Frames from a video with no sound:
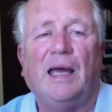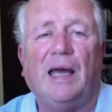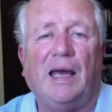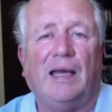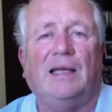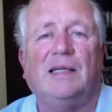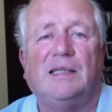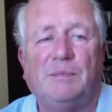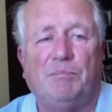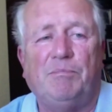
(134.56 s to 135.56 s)
at
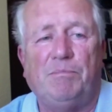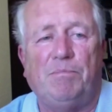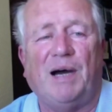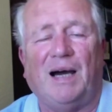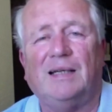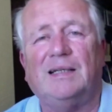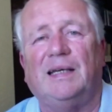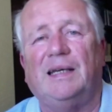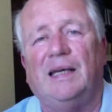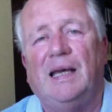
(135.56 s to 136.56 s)
least
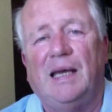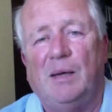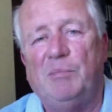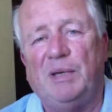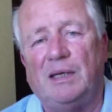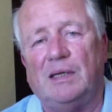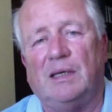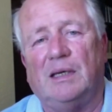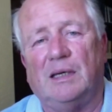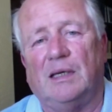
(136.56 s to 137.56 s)
partly
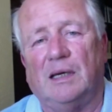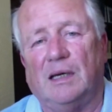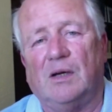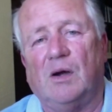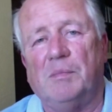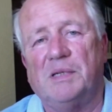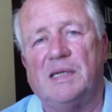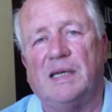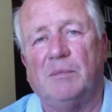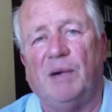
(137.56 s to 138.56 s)
been
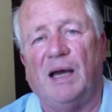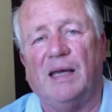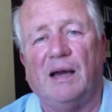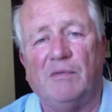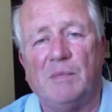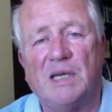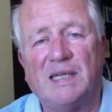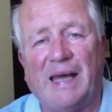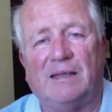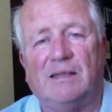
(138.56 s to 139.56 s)
compensated by government
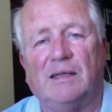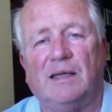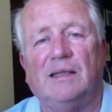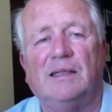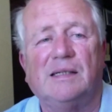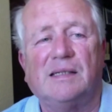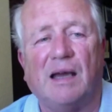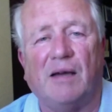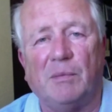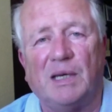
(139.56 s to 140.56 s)
debt. And this
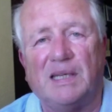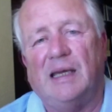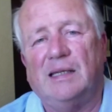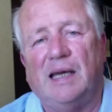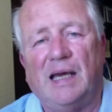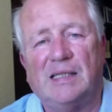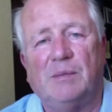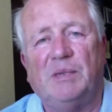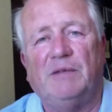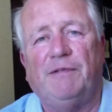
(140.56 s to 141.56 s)
government debt has to
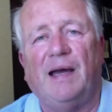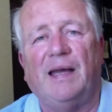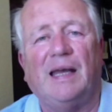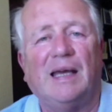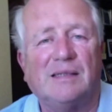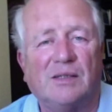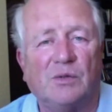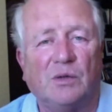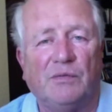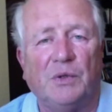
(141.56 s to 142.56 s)
be financed
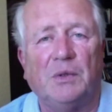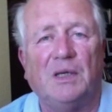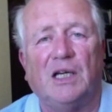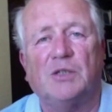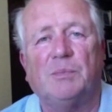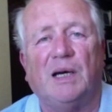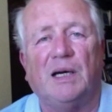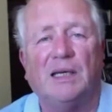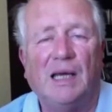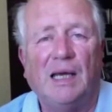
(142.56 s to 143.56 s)
to a very large
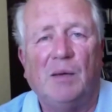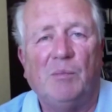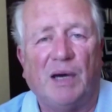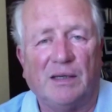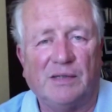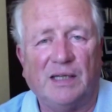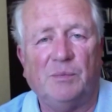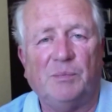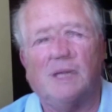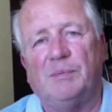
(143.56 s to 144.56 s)
part by the
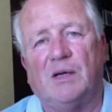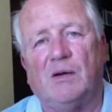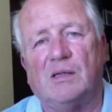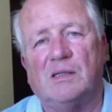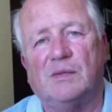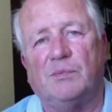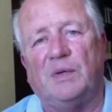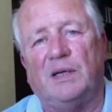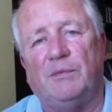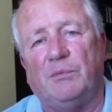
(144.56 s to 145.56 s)
central bank, because
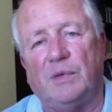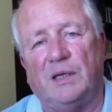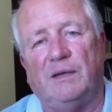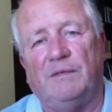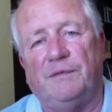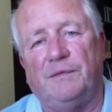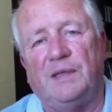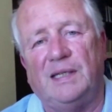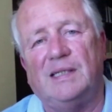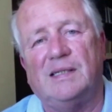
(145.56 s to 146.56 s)
if
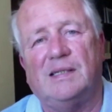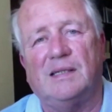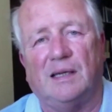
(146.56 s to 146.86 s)
this